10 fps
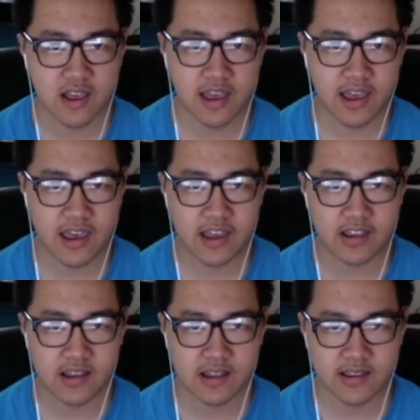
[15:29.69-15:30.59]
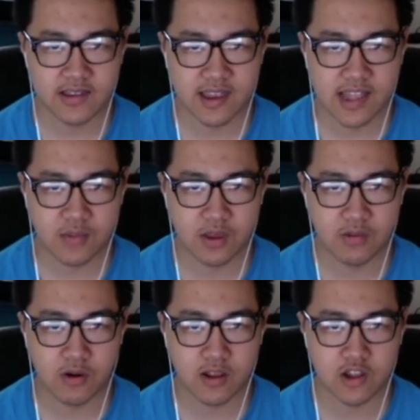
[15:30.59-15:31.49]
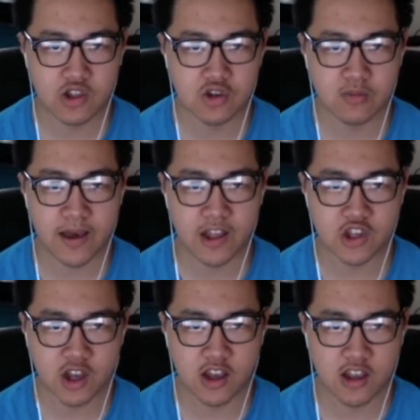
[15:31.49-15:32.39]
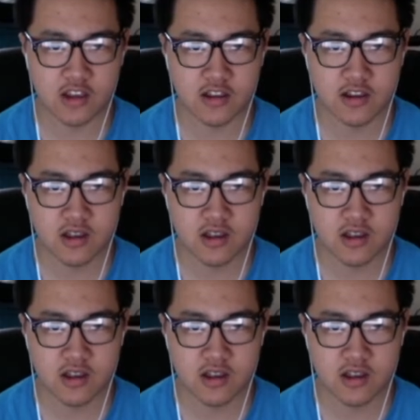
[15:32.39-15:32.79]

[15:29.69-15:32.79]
And let's say that we wanted to match on